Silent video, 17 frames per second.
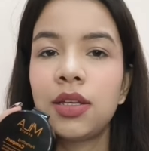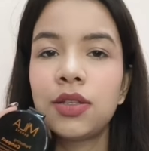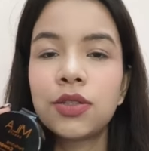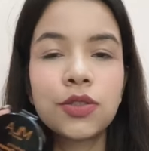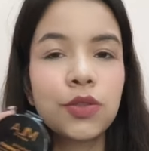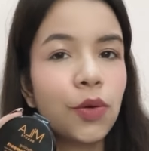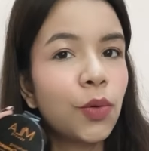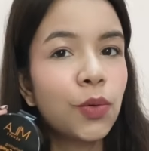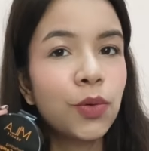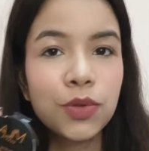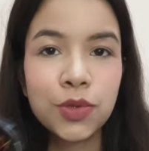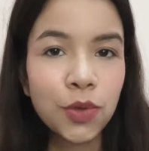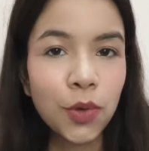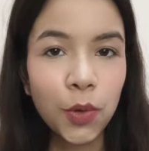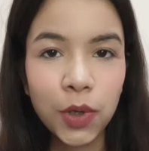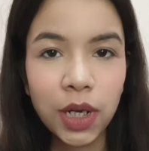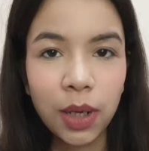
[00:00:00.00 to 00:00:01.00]
So
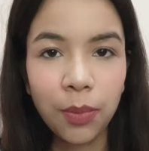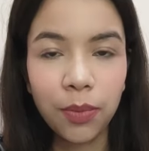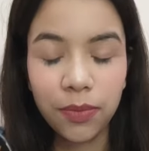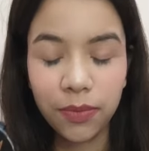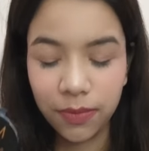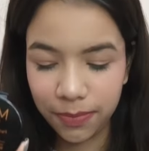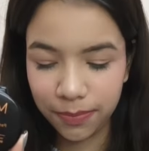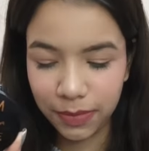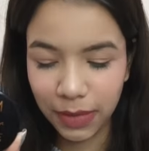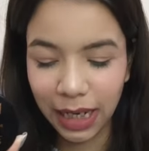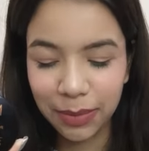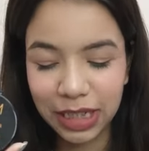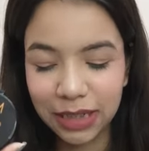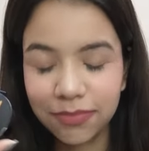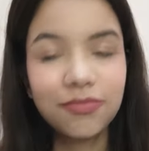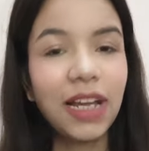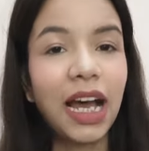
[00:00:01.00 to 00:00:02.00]
good up. I
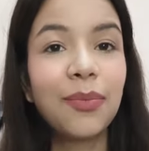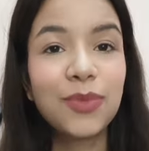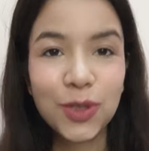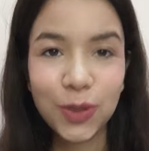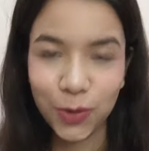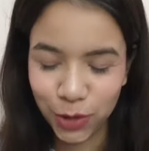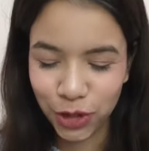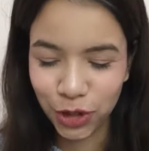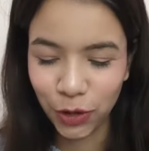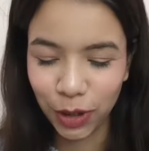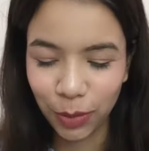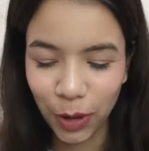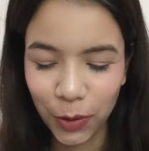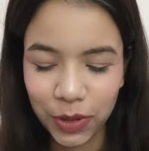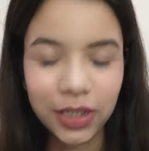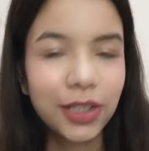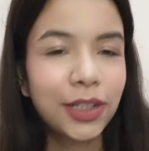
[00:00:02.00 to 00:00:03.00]
mean, I'm so sure
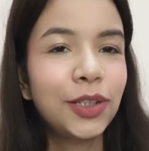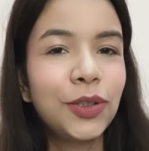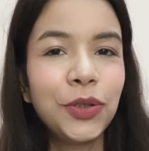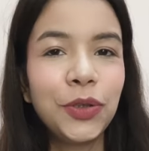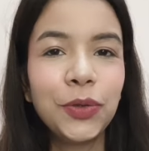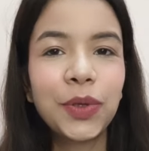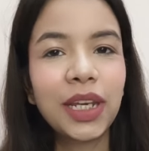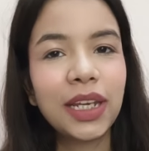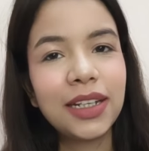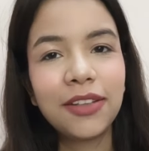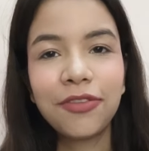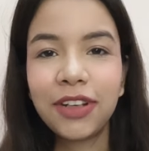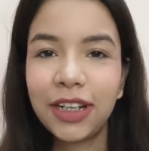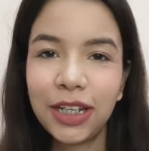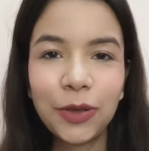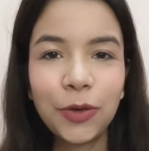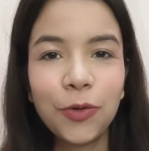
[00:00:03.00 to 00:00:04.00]
about it, you can
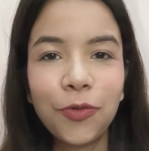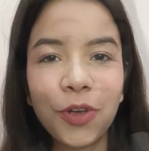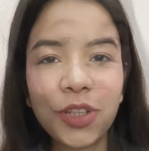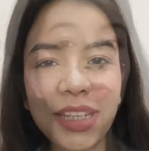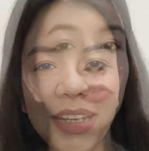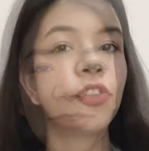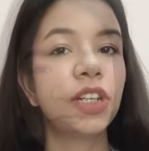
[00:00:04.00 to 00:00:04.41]
definitely go now for that.